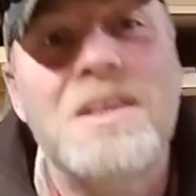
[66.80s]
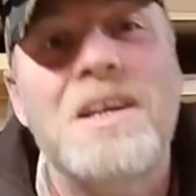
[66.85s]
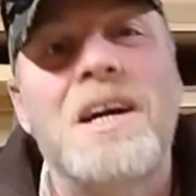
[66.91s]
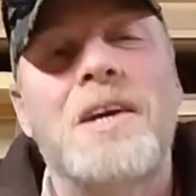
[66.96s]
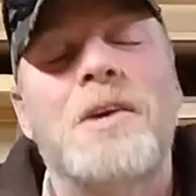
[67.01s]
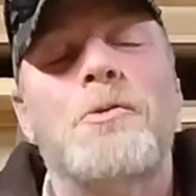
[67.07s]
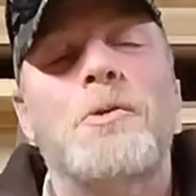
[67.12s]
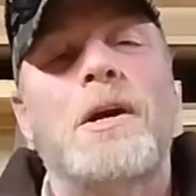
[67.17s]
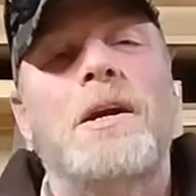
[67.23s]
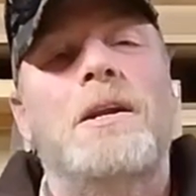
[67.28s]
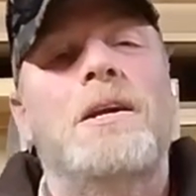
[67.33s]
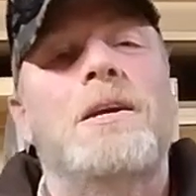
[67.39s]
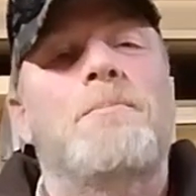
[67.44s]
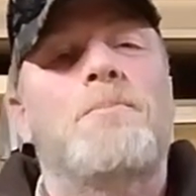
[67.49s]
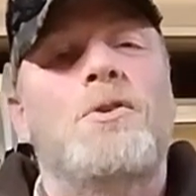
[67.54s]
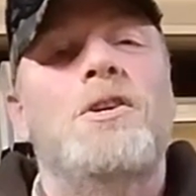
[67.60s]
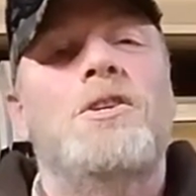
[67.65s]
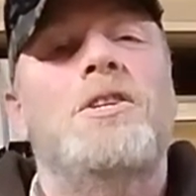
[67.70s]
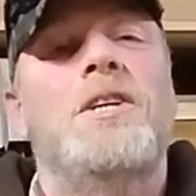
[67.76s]
I greatly
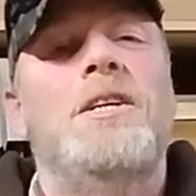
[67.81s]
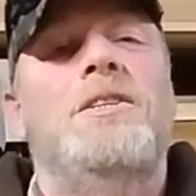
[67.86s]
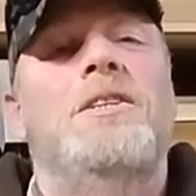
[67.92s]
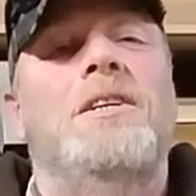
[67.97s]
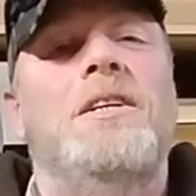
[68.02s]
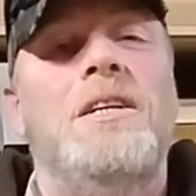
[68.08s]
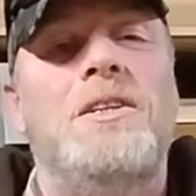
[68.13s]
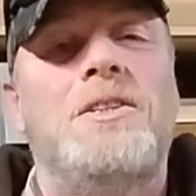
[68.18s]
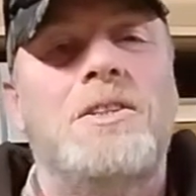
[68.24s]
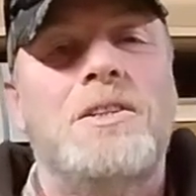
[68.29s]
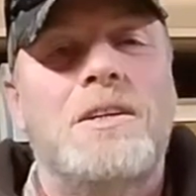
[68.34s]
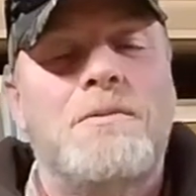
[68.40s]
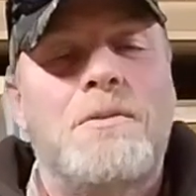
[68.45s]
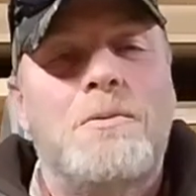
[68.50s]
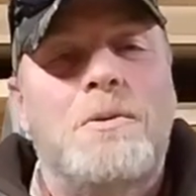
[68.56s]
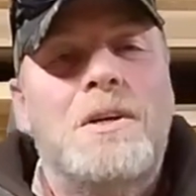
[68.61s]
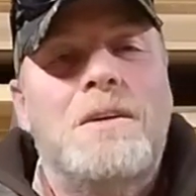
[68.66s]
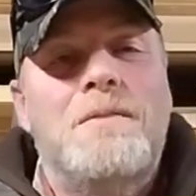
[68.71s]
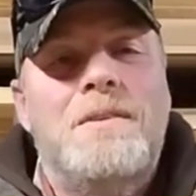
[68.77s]
appreciate you, each and every
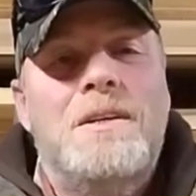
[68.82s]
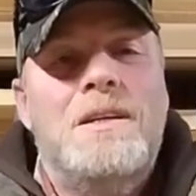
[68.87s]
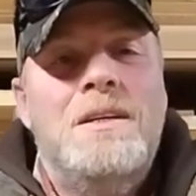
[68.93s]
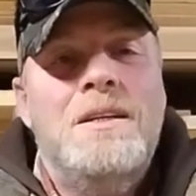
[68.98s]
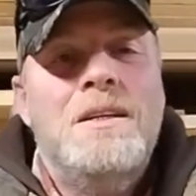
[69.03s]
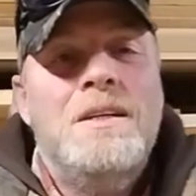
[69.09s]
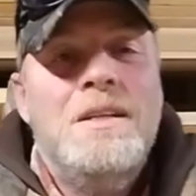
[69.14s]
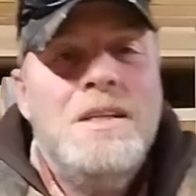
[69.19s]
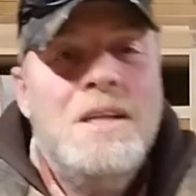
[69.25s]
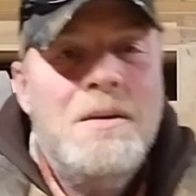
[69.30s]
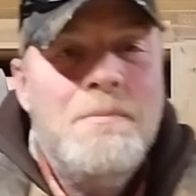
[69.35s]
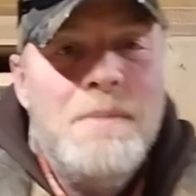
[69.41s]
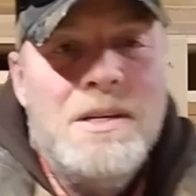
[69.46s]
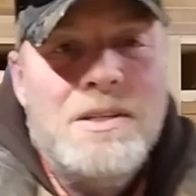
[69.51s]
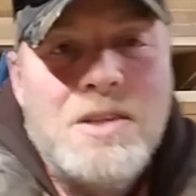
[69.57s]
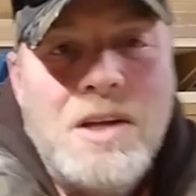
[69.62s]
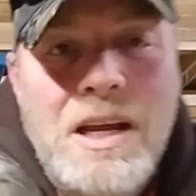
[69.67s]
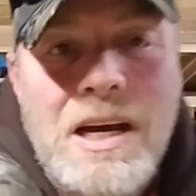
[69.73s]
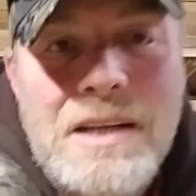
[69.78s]
one of you. It
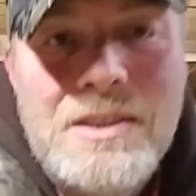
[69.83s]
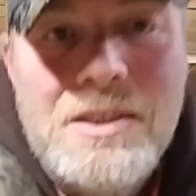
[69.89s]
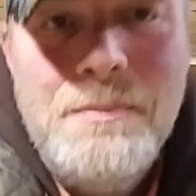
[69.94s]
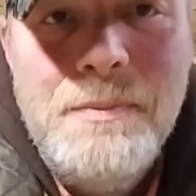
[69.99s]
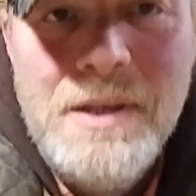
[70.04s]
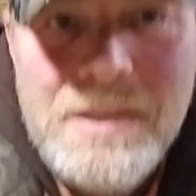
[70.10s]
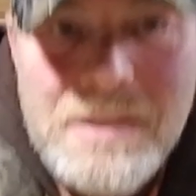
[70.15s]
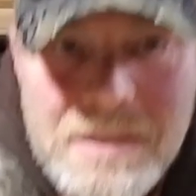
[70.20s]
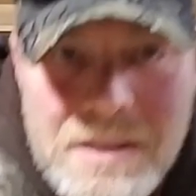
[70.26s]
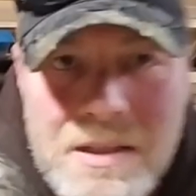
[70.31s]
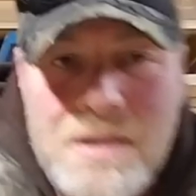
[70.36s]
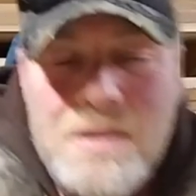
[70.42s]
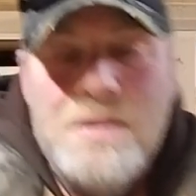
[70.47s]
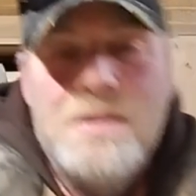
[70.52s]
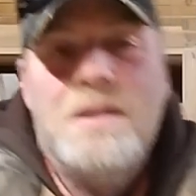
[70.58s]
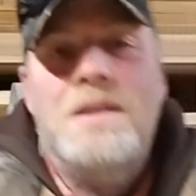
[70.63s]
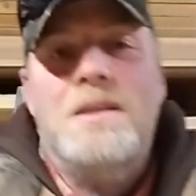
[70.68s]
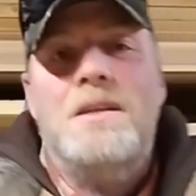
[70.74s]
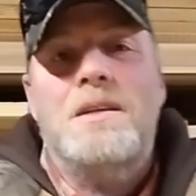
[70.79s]
means a lot to me to
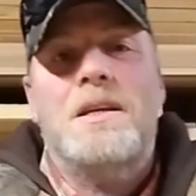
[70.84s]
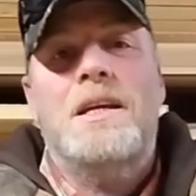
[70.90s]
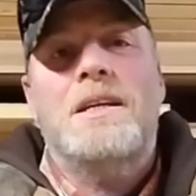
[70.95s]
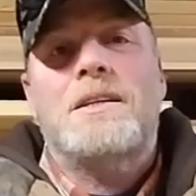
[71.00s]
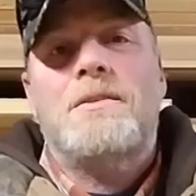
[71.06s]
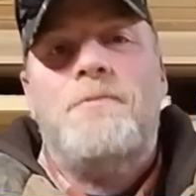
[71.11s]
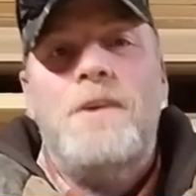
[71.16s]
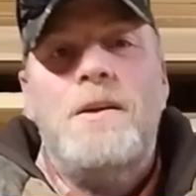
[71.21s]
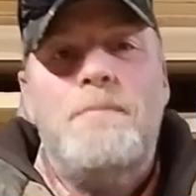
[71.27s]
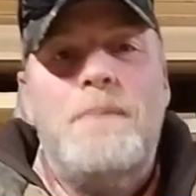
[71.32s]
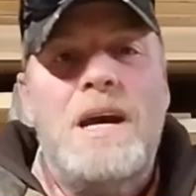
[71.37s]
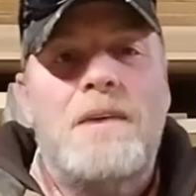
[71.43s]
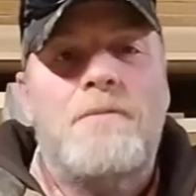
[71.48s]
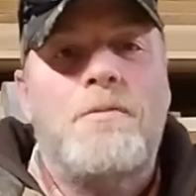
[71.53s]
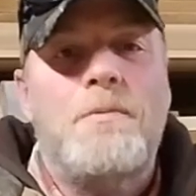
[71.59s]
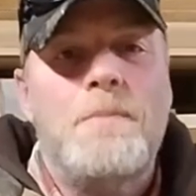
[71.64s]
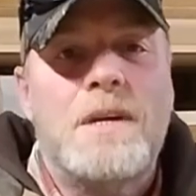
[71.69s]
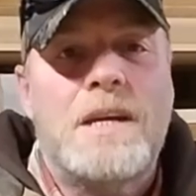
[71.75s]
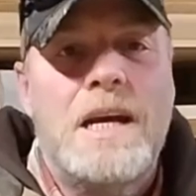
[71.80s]
uh, get the feedback
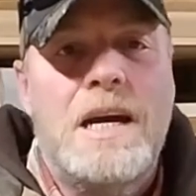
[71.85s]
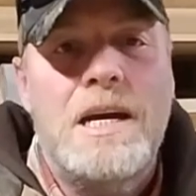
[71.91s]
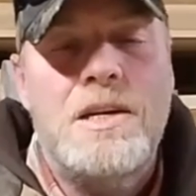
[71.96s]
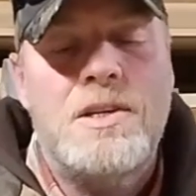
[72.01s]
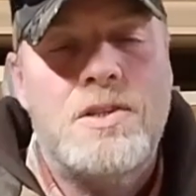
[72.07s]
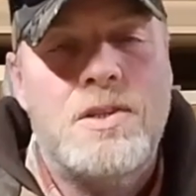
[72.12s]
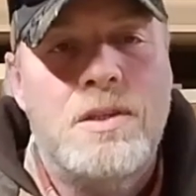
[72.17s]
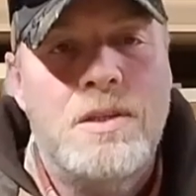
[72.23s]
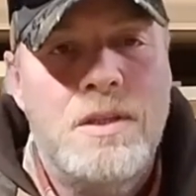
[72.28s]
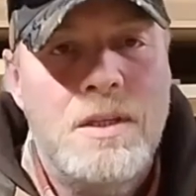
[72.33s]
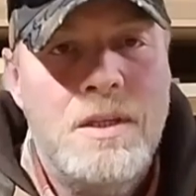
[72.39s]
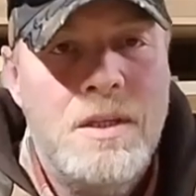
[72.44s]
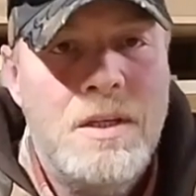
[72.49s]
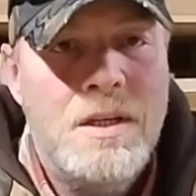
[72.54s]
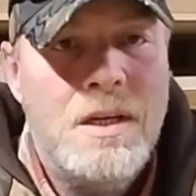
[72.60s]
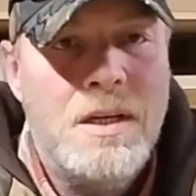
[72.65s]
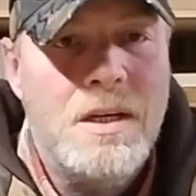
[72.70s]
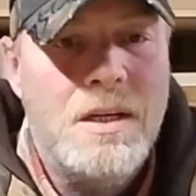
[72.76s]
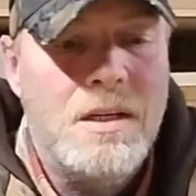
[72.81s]
from you guys.
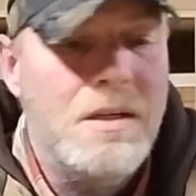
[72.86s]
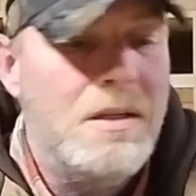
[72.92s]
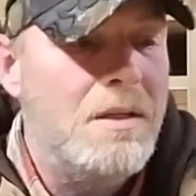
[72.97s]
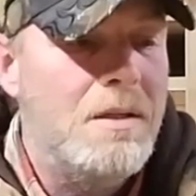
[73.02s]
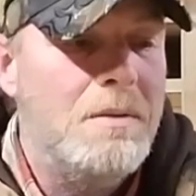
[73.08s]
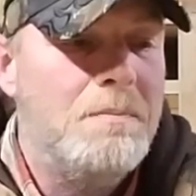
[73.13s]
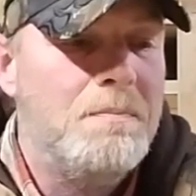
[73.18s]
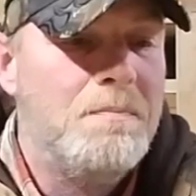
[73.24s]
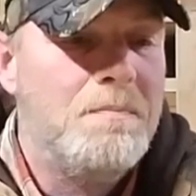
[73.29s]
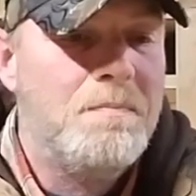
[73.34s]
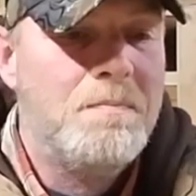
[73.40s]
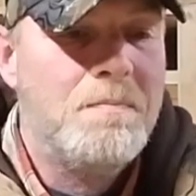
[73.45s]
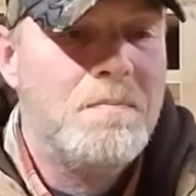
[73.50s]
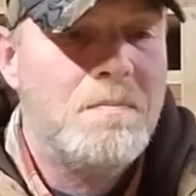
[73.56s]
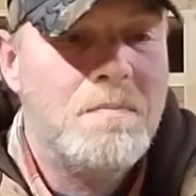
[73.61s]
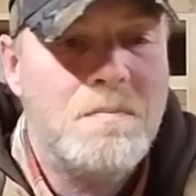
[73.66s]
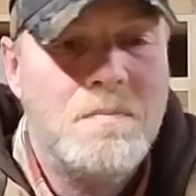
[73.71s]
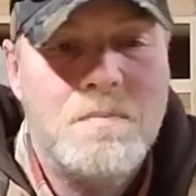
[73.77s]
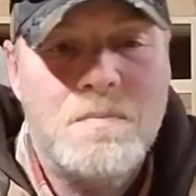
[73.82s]
Uh,
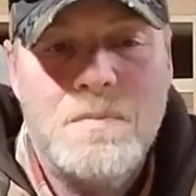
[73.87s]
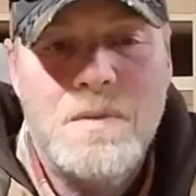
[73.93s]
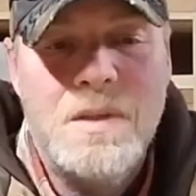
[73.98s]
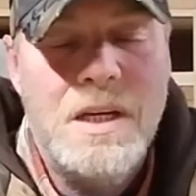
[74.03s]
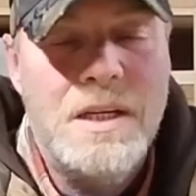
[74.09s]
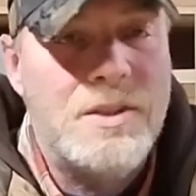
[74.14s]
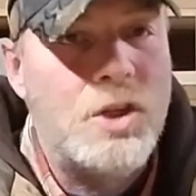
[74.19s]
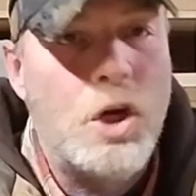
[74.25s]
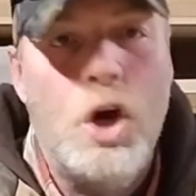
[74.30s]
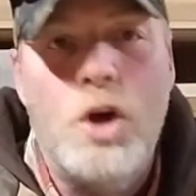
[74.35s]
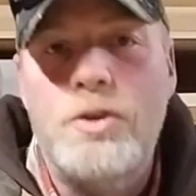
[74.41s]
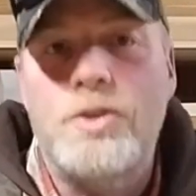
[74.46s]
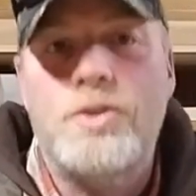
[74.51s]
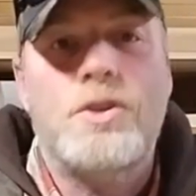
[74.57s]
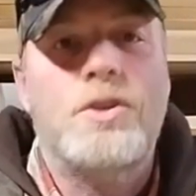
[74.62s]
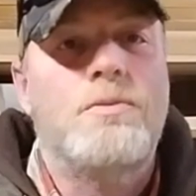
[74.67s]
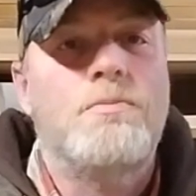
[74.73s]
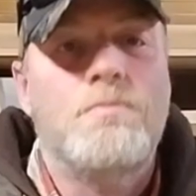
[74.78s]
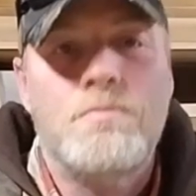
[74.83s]
it's all just,
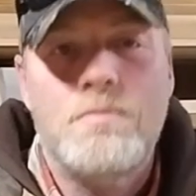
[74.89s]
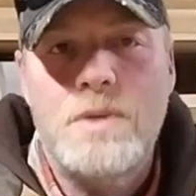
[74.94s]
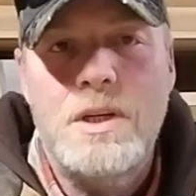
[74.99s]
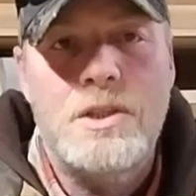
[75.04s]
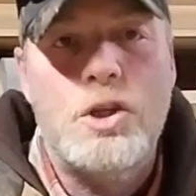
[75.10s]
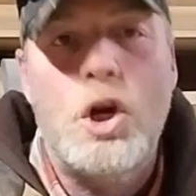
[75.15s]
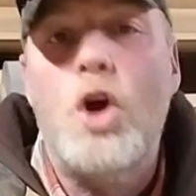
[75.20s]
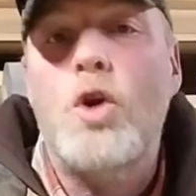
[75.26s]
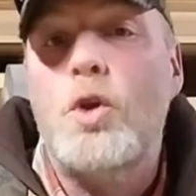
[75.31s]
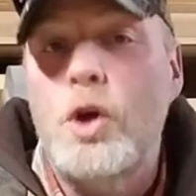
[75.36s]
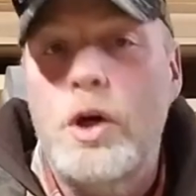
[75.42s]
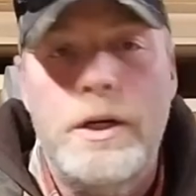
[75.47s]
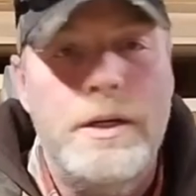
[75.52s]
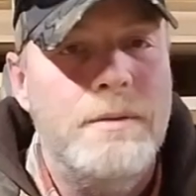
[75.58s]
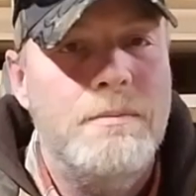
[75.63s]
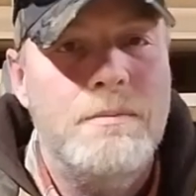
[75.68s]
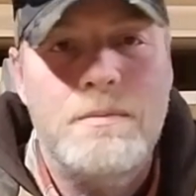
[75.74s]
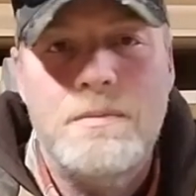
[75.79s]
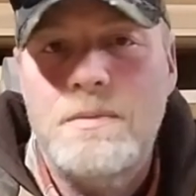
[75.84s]
it's all good.
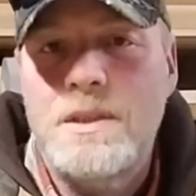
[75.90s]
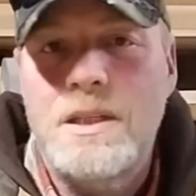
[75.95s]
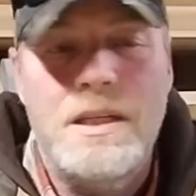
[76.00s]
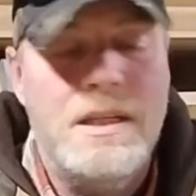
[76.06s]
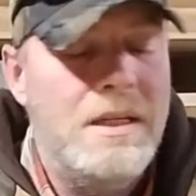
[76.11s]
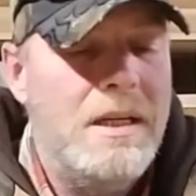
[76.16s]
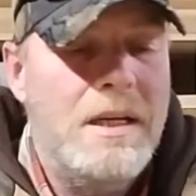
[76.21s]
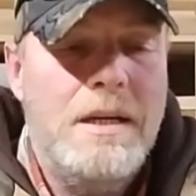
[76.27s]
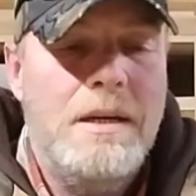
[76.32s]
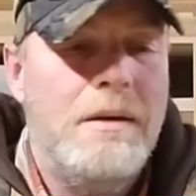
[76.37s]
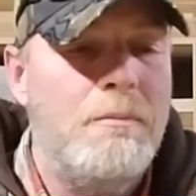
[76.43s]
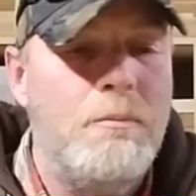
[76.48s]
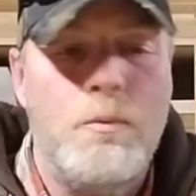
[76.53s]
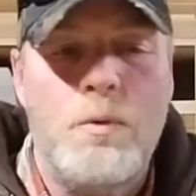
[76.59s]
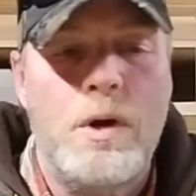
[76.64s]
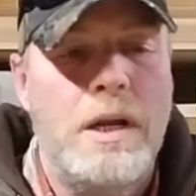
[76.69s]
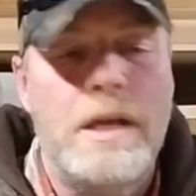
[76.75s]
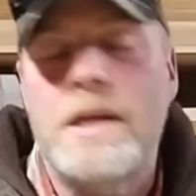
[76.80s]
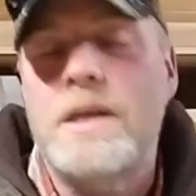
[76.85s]
It, it
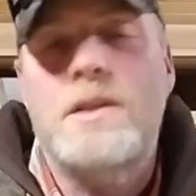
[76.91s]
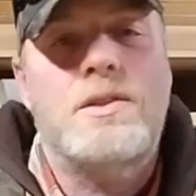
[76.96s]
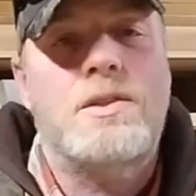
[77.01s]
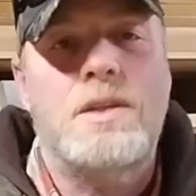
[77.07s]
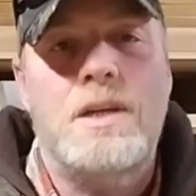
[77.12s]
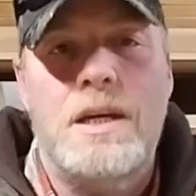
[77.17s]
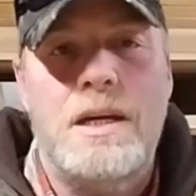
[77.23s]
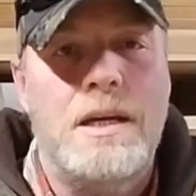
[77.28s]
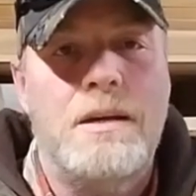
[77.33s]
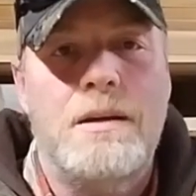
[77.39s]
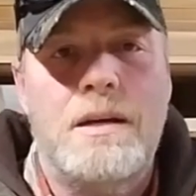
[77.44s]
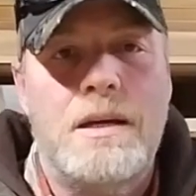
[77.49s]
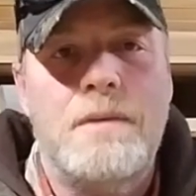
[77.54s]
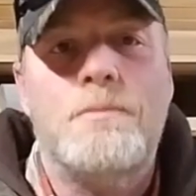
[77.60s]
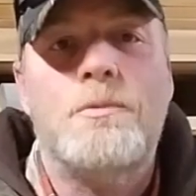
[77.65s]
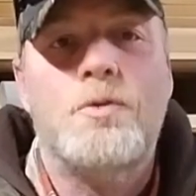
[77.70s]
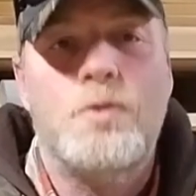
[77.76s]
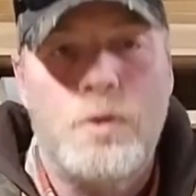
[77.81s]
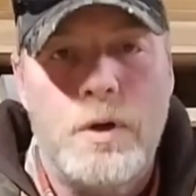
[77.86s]
really is. I, I
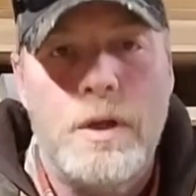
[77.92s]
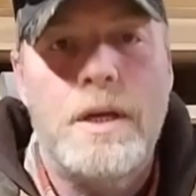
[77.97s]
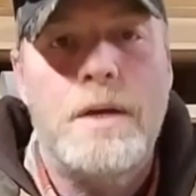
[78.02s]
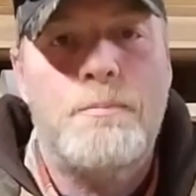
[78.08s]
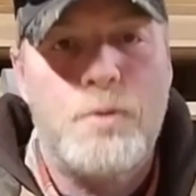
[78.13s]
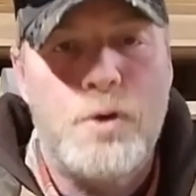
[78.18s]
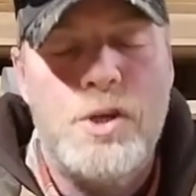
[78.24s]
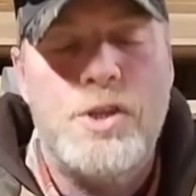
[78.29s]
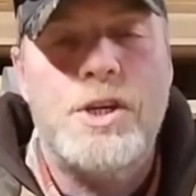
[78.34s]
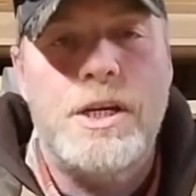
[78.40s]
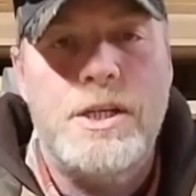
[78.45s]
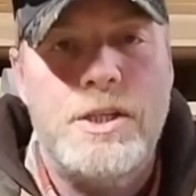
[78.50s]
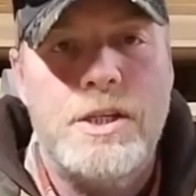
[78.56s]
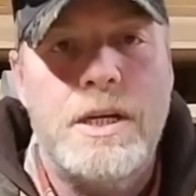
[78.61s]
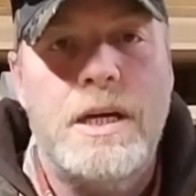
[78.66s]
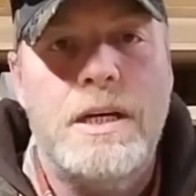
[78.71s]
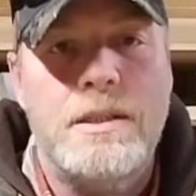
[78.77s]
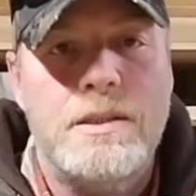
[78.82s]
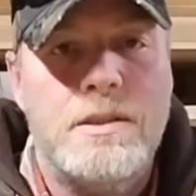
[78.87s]
truly appreciate you
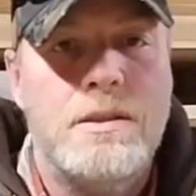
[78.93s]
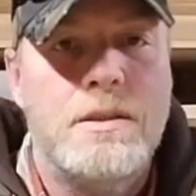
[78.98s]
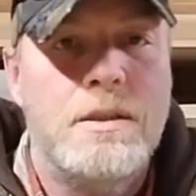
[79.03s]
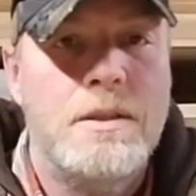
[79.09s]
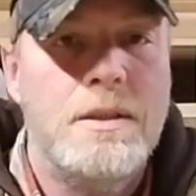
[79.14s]
guys.